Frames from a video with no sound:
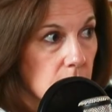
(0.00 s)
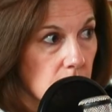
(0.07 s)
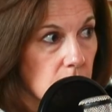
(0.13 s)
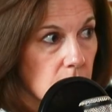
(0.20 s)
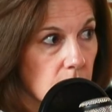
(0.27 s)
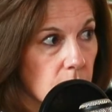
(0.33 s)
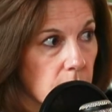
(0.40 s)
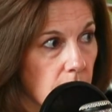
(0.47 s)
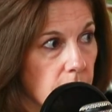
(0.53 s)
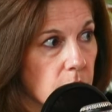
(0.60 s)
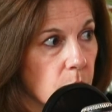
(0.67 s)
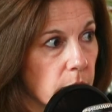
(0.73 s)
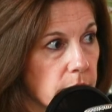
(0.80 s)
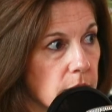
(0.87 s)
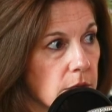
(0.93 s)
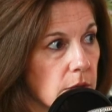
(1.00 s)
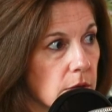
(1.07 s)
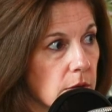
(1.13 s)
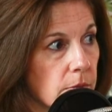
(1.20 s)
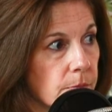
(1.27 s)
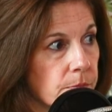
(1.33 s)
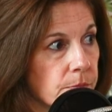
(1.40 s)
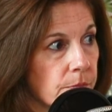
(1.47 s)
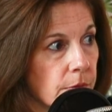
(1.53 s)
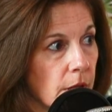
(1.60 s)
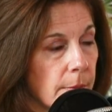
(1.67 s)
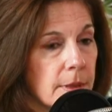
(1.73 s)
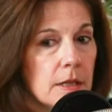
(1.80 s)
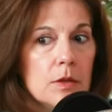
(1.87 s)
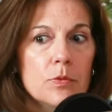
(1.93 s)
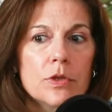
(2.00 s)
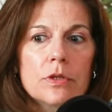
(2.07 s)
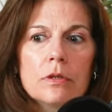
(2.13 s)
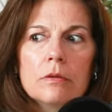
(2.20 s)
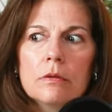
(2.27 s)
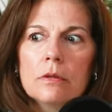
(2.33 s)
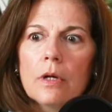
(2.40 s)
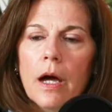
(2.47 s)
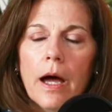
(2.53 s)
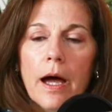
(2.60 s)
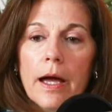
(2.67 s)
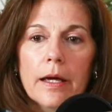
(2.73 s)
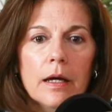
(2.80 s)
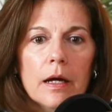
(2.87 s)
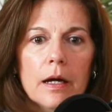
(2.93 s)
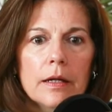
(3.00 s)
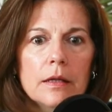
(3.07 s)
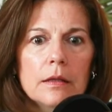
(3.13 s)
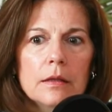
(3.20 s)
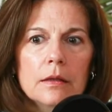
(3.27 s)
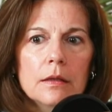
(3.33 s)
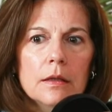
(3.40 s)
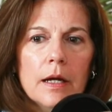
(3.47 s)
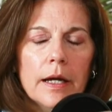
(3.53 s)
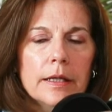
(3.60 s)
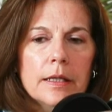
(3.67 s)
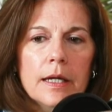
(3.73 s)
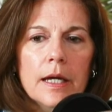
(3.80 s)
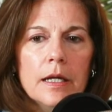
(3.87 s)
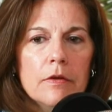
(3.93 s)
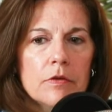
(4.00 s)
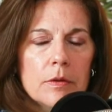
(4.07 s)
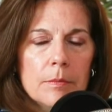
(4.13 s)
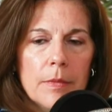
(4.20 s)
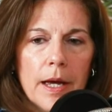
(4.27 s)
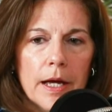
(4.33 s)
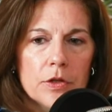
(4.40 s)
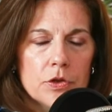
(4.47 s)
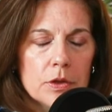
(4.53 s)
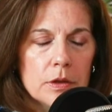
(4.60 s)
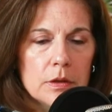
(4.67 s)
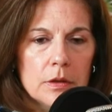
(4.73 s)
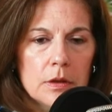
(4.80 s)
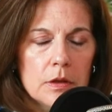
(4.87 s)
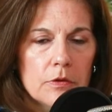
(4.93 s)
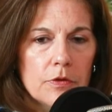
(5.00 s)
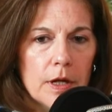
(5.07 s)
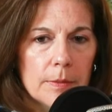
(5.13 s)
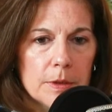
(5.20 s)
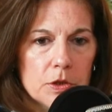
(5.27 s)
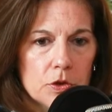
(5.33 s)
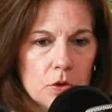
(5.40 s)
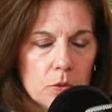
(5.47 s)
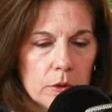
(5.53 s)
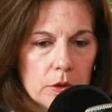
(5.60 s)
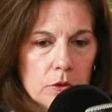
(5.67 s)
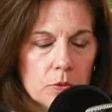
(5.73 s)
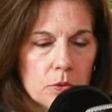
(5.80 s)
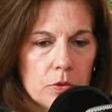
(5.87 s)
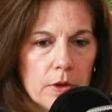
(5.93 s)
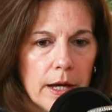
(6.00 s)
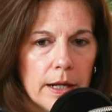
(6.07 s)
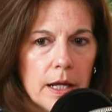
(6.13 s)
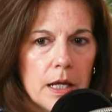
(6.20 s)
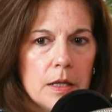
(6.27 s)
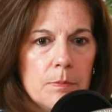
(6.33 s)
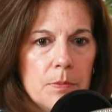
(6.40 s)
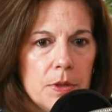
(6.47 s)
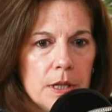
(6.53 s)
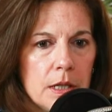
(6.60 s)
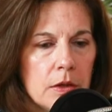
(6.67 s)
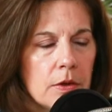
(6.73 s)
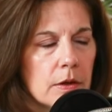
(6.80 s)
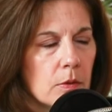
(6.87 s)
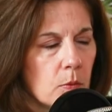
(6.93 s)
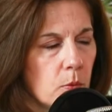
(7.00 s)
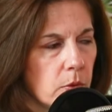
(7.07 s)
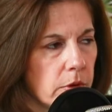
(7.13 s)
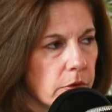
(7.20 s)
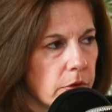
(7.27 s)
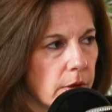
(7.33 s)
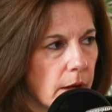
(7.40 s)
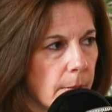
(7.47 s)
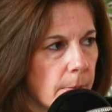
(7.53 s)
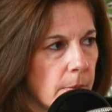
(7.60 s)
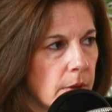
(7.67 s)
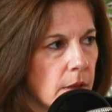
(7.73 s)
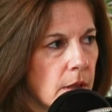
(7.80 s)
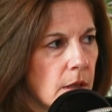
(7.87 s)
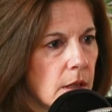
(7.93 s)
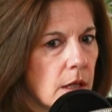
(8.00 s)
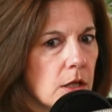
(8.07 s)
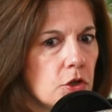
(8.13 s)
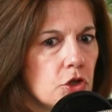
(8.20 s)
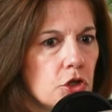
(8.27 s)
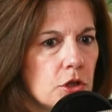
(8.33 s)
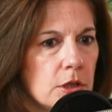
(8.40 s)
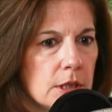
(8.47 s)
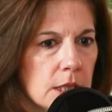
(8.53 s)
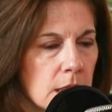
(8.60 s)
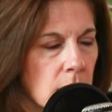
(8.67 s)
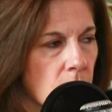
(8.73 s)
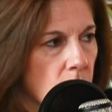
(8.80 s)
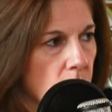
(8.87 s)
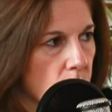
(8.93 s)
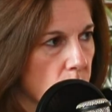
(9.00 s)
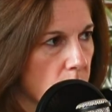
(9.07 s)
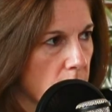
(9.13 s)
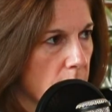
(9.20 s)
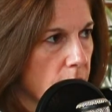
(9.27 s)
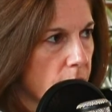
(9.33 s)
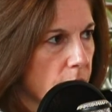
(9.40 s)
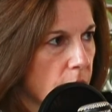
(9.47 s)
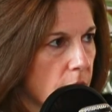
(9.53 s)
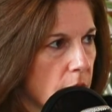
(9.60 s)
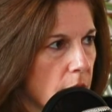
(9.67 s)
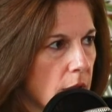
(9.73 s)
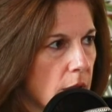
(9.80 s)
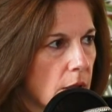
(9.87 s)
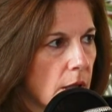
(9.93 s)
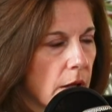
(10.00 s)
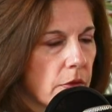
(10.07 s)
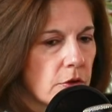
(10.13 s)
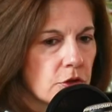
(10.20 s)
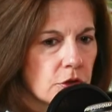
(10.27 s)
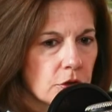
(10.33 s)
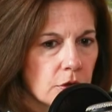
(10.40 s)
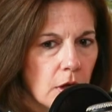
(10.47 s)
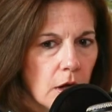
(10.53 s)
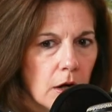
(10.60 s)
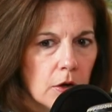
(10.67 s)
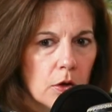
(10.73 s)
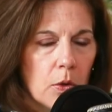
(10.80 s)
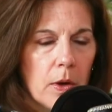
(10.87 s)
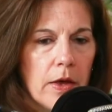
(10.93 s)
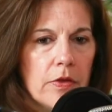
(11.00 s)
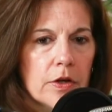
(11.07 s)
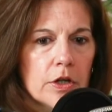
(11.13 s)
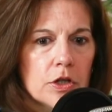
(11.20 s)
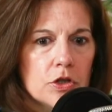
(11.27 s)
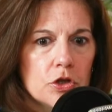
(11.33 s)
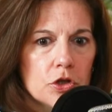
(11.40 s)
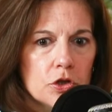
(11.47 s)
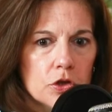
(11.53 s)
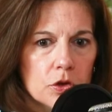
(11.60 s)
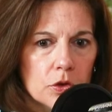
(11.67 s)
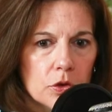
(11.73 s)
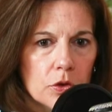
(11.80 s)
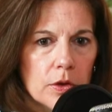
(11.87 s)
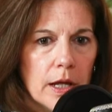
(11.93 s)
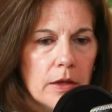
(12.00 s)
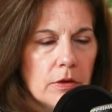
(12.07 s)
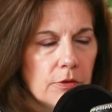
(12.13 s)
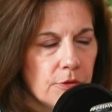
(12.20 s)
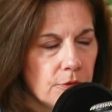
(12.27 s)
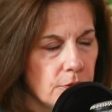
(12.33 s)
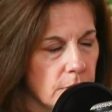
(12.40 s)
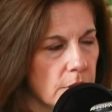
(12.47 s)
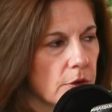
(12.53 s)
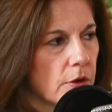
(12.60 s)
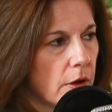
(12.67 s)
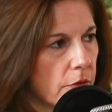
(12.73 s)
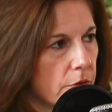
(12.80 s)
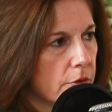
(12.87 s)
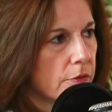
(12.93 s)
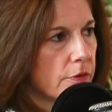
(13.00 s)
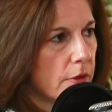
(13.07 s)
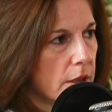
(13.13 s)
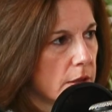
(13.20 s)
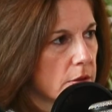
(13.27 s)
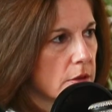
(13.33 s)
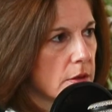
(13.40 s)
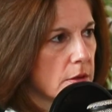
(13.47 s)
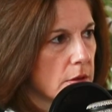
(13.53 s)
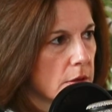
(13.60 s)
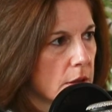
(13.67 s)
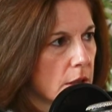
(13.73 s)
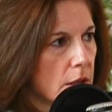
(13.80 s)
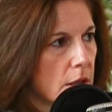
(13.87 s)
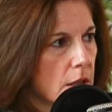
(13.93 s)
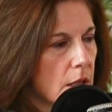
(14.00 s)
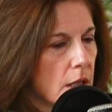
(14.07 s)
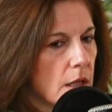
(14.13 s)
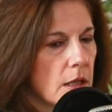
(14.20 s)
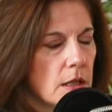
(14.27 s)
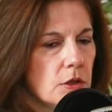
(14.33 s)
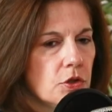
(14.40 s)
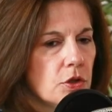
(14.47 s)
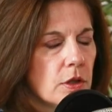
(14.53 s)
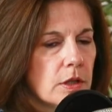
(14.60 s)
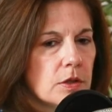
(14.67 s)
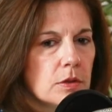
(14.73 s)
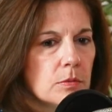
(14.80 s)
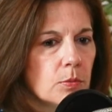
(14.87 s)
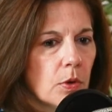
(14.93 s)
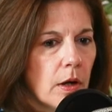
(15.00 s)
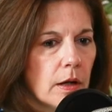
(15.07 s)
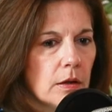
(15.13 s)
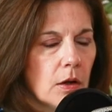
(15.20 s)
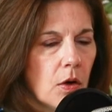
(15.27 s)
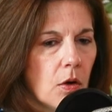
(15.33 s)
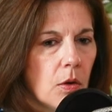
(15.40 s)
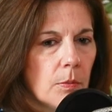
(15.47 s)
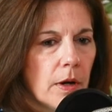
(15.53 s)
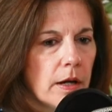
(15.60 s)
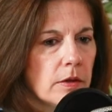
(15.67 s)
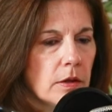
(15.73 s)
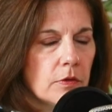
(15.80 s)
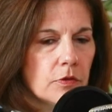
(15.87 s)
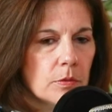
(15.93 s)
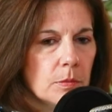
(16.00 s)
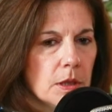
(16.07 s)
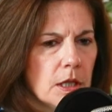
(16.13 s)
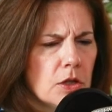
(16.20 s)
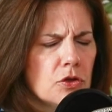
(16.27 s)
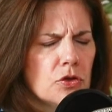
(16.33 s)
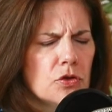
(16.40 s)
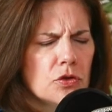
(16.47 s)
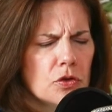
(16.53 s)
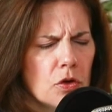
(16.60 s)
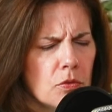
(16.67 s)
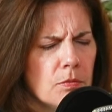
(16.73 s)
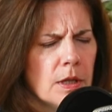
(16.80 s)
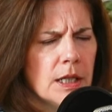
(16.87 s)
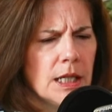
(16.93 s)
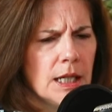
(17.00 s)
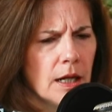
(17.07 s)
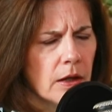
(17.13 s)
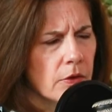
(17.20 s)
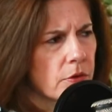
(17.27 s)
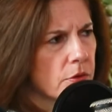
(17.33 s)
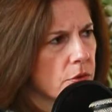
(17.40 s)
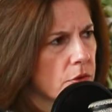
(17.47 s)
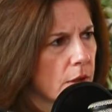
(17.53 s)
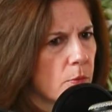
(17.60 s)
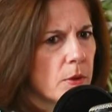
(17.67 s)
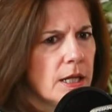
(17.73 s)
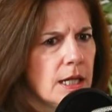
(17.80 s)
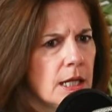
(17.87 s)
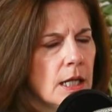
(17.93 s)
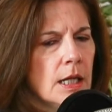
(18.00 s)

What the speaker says: your loved one is here. I mean, it was I can't even imagine families going through that and being there with them and seeing the grief and the sorrow and the concern and the fear on their faces. It just brought home, I think, for me and so many others that we